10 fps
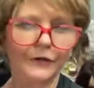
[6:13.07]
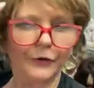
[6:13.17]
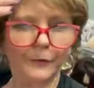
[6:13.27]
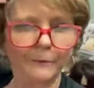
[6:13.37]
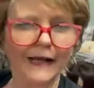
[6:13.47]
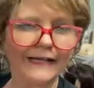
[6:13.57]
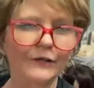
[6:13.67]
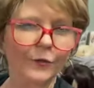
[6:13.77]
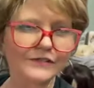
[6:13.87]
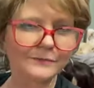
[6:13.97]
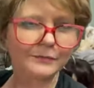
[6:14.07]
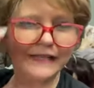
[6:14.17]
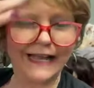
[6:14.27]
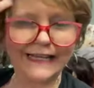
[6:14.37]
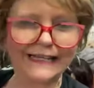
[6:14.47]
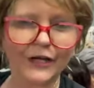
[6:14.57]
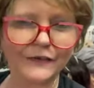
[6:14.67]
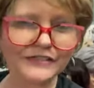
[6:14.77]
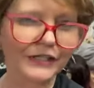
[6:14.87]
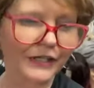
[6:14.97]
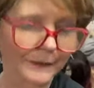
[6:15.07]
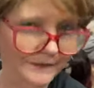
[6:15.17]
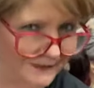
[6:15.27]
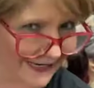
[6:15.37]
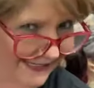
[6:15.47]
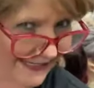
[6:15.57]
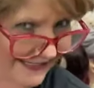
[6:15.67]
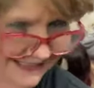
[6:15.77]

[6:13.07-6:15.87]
your mind goes blank and all of a sudden comes back?